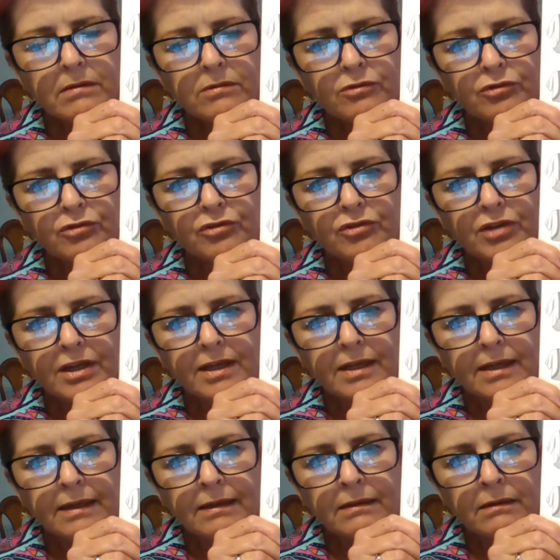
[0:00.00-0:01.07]
just
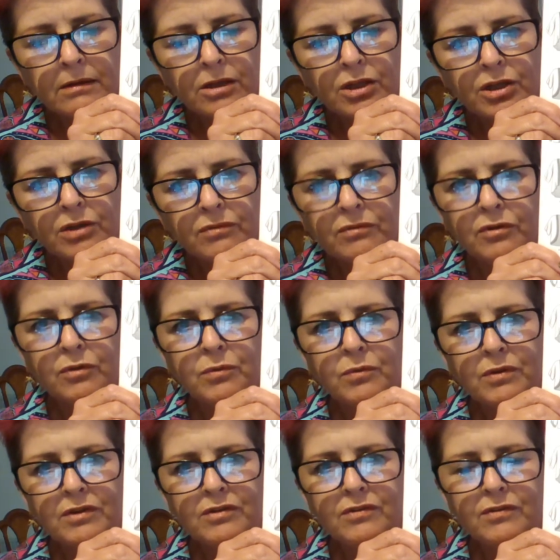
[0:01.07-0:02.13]
thinking that you do
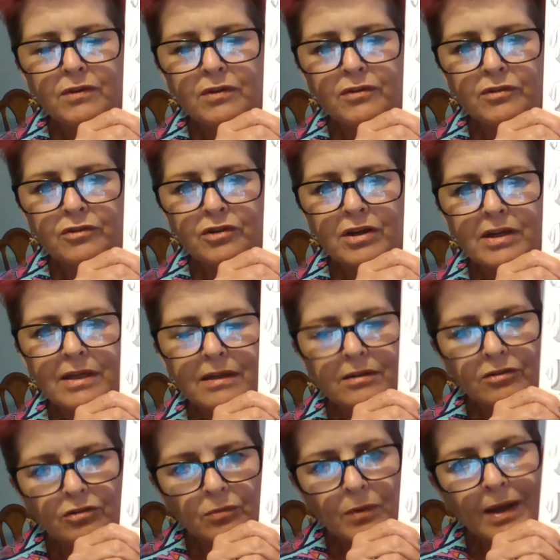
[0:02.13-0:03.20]
this as a
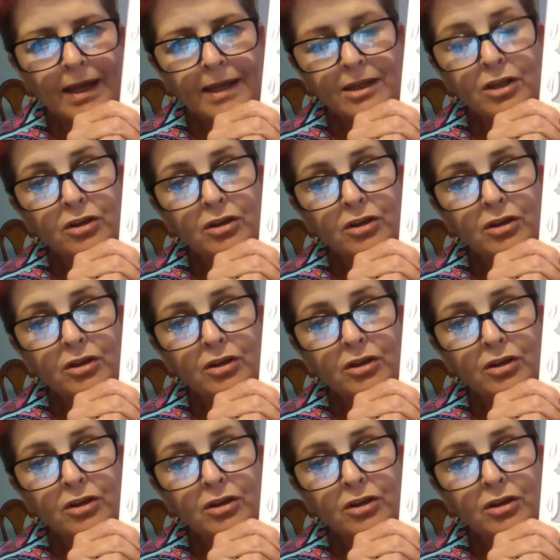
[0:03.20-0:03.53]
jacket to wear.